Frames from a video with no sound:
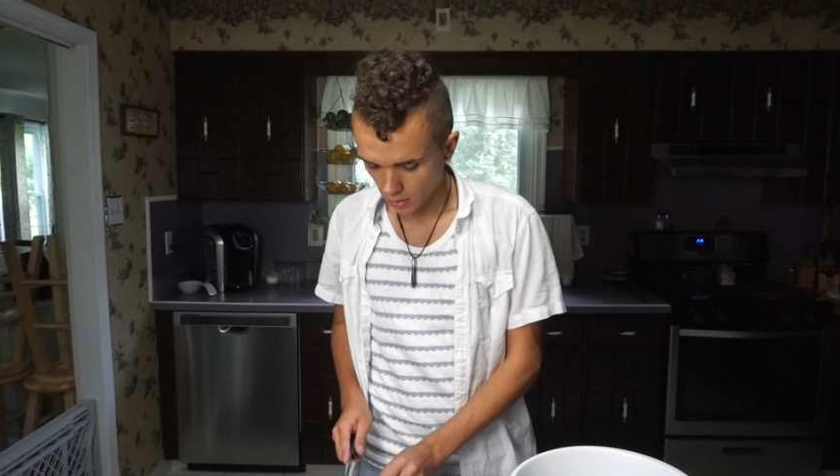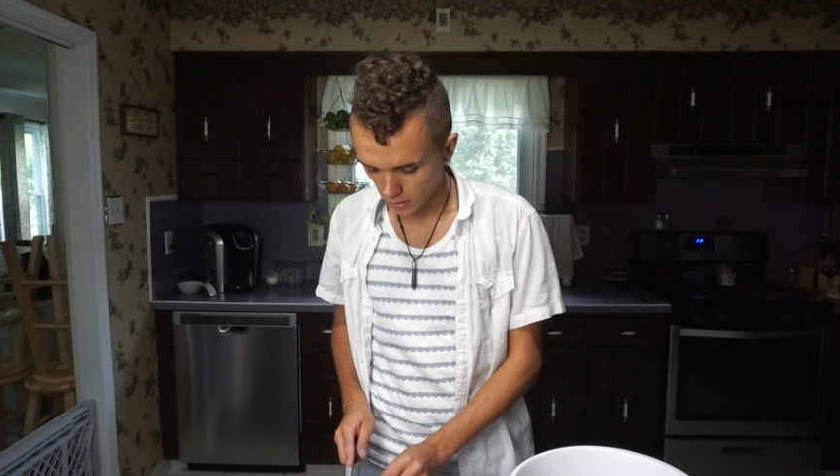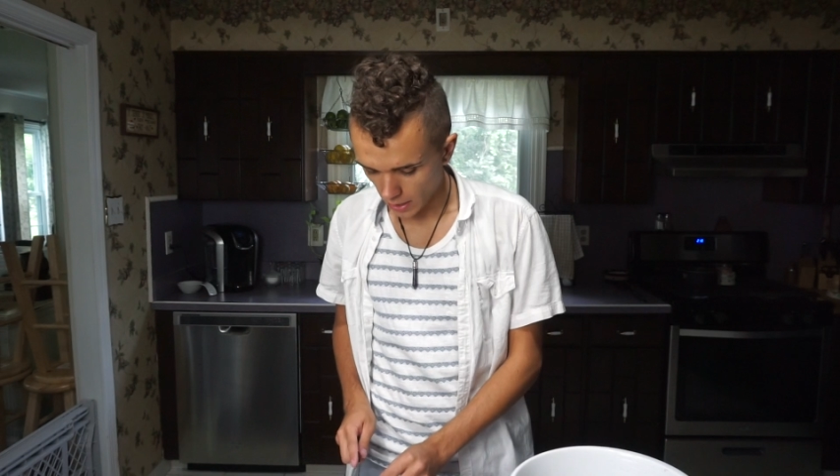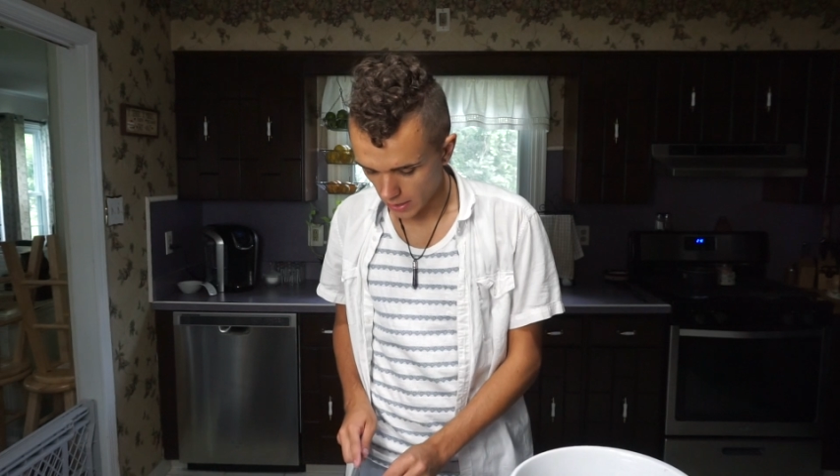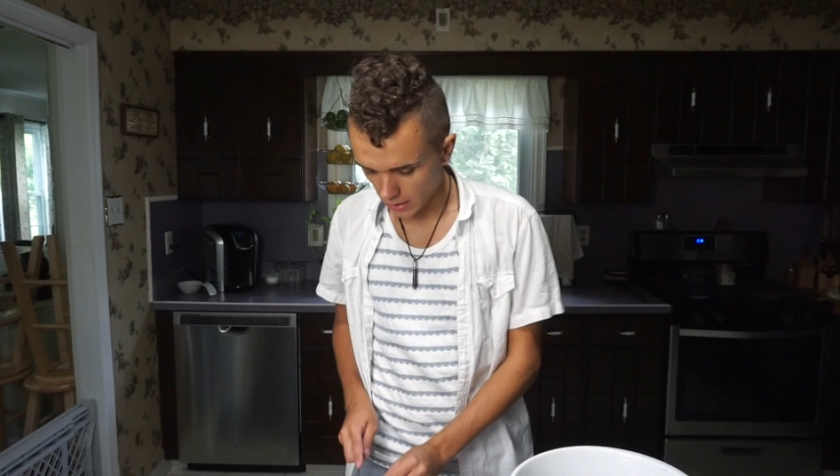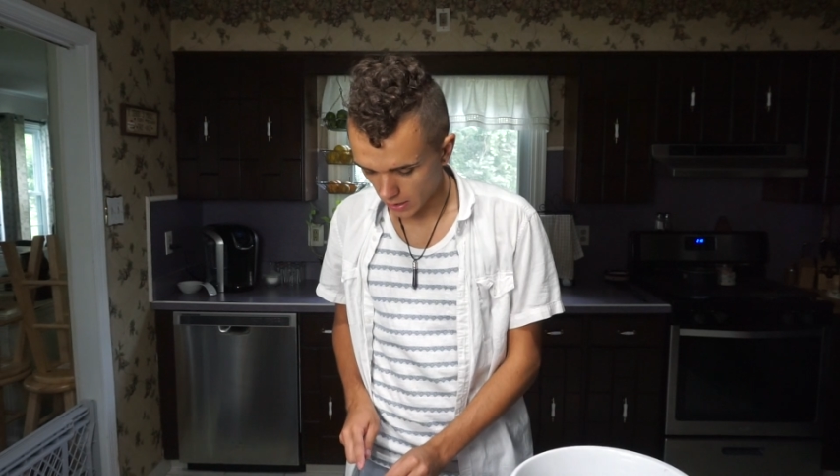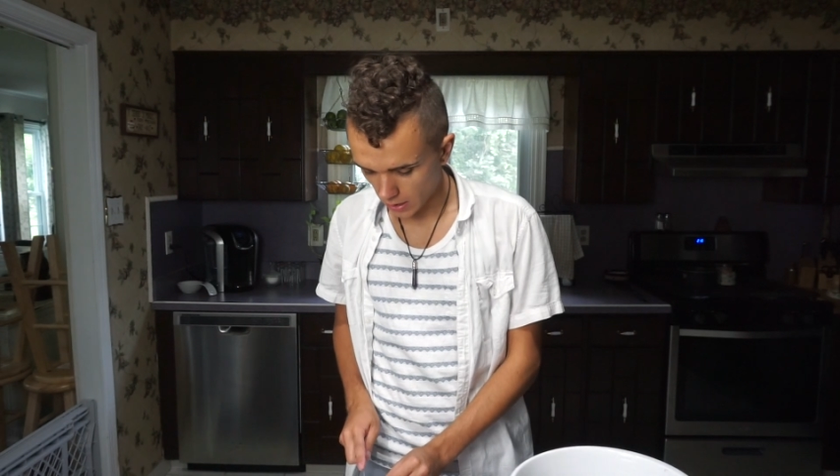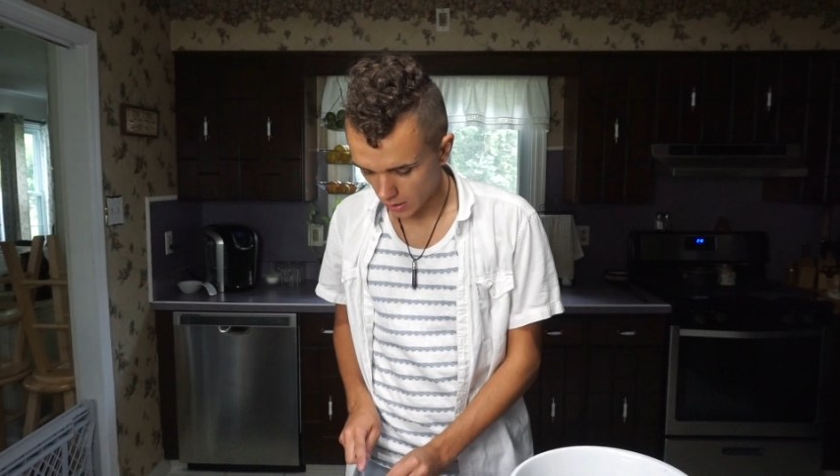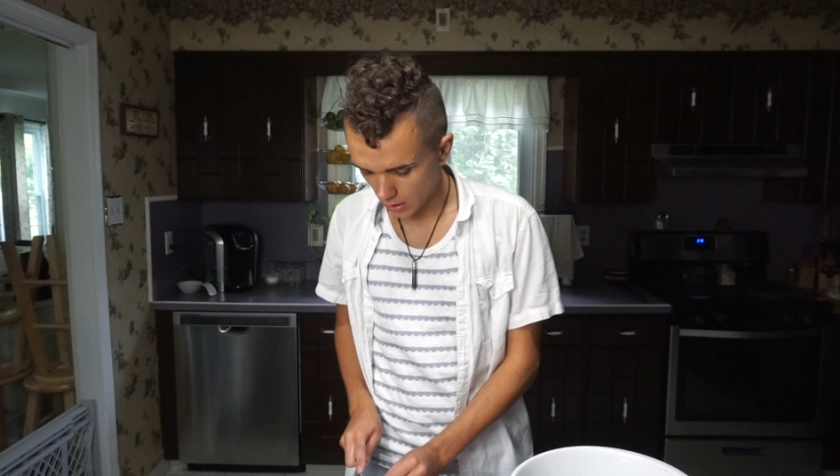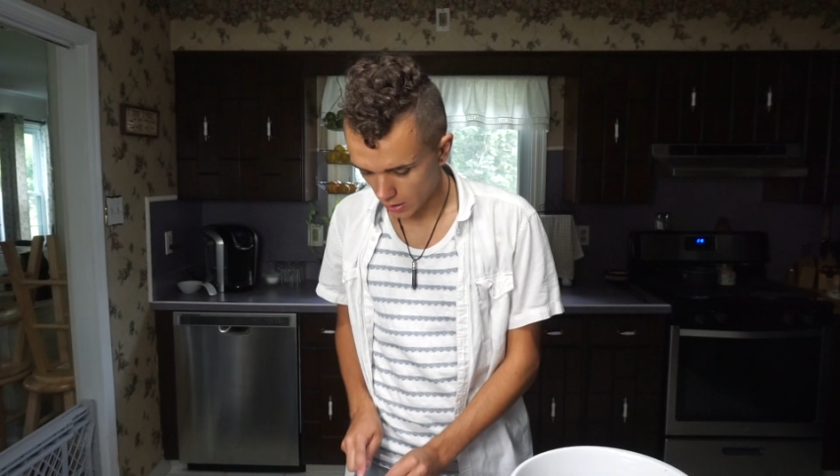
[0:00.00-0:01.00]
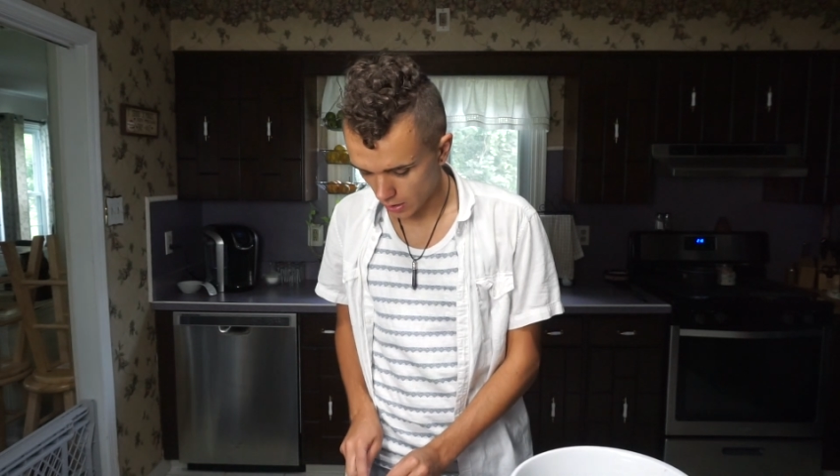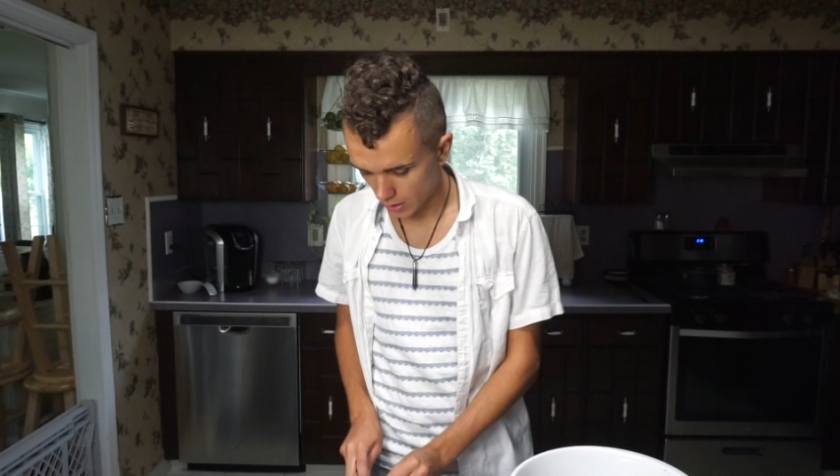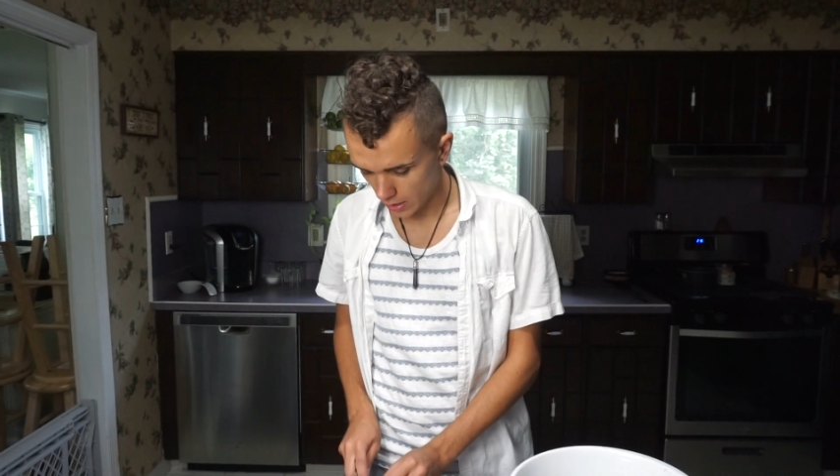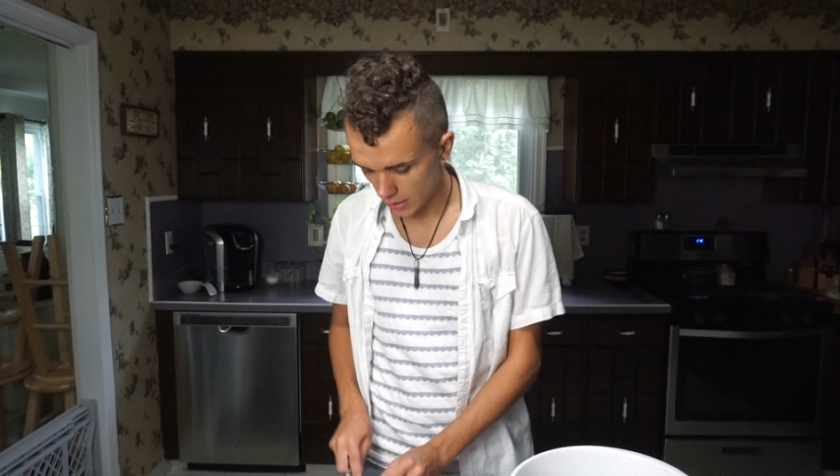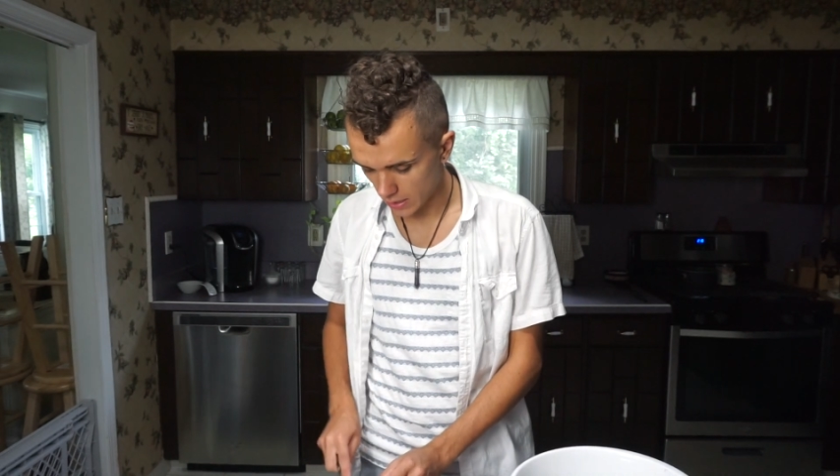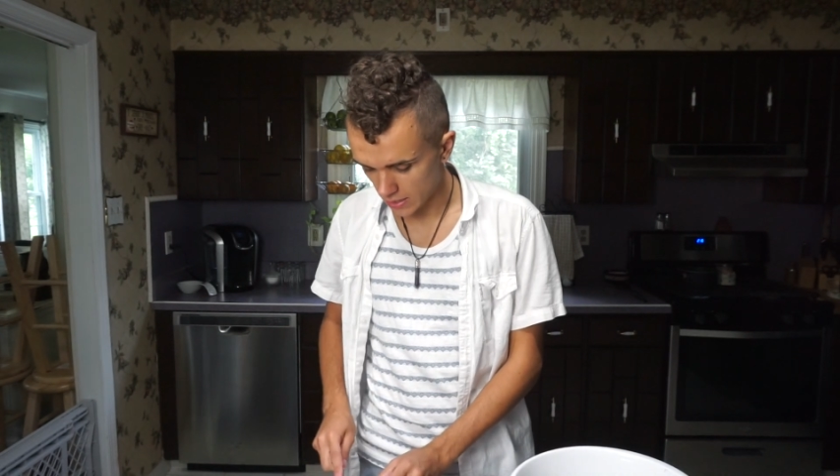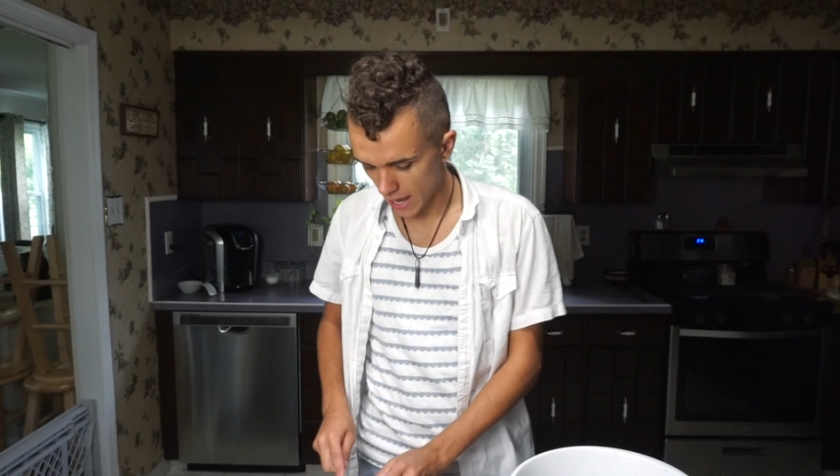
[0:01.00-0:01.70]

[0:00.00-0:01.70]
Like, is